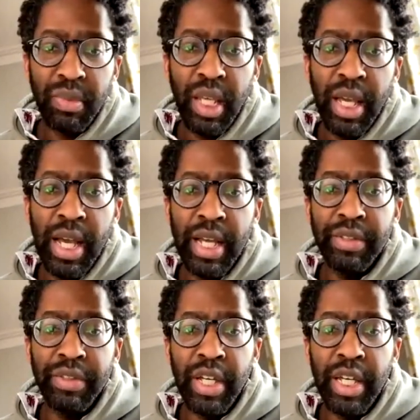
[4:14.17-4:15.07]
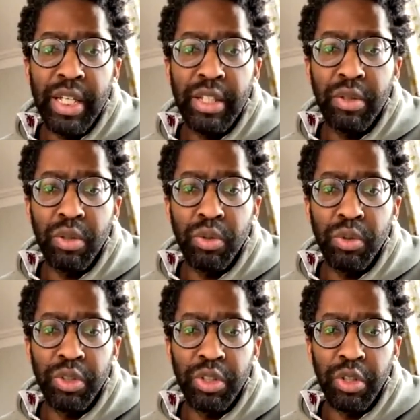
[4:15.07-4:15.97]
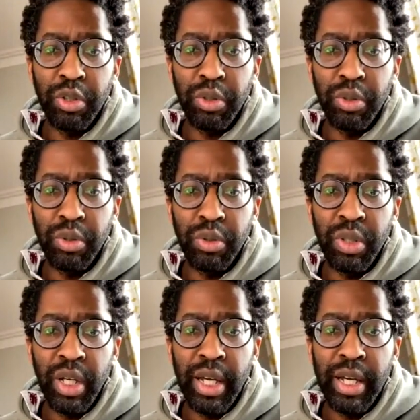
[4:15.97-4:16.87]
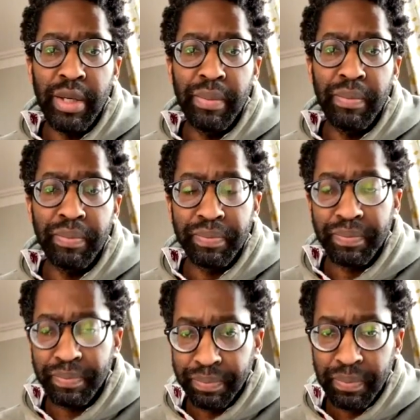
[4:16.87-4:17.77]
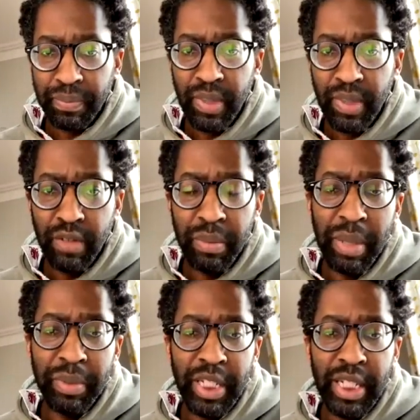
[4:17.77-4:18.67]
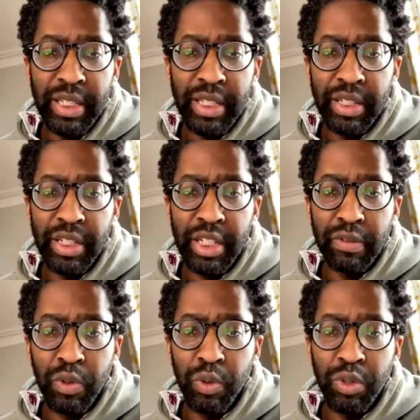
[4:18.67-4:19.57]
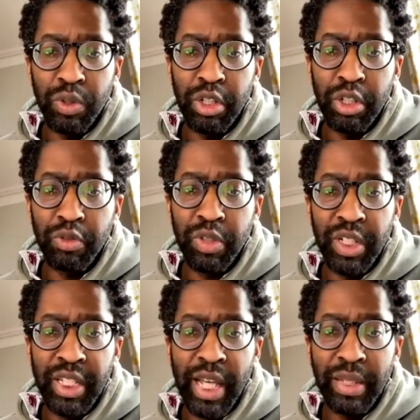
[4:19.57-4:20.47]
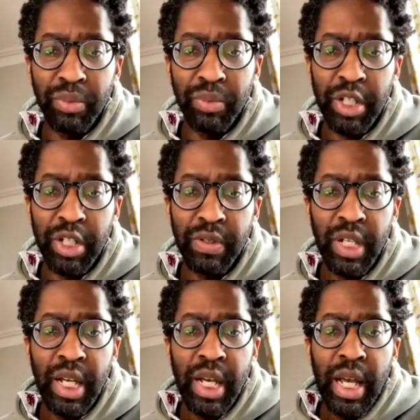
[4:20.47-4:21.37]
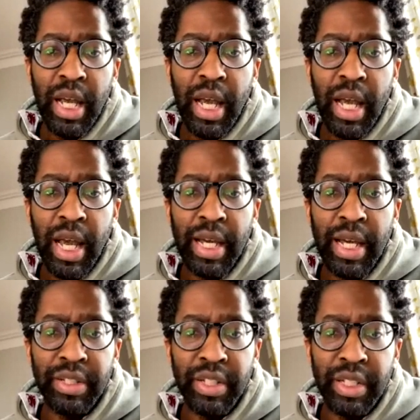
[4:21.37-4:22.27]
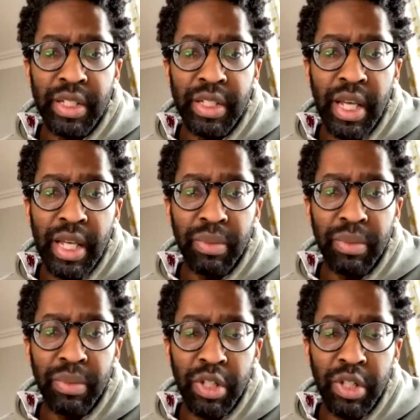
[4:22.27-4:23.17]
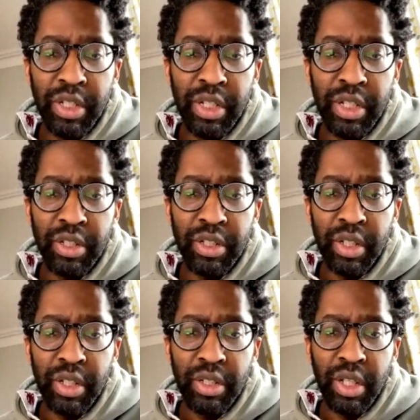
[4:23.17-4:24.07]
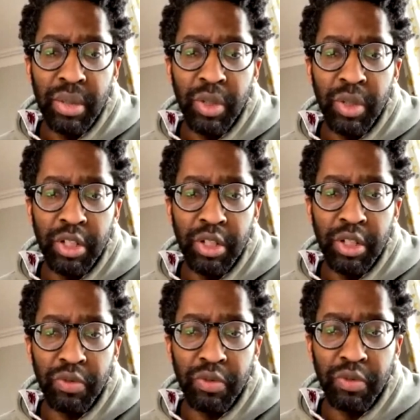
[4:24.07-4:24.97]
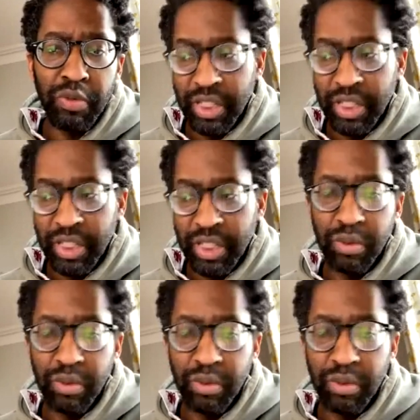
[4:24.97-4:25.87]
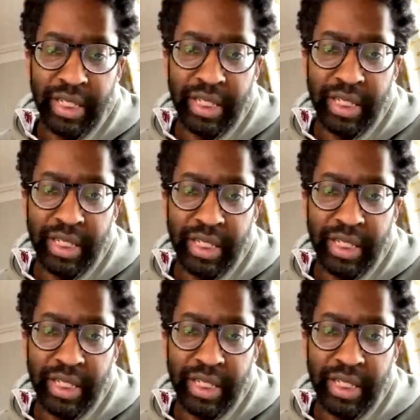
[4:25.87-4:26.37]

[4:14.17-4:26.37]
And then also from Aberdeen, did a year of core surgery in Edinburgh. And in Edinburgh, did some cardiothoracics and also plastics.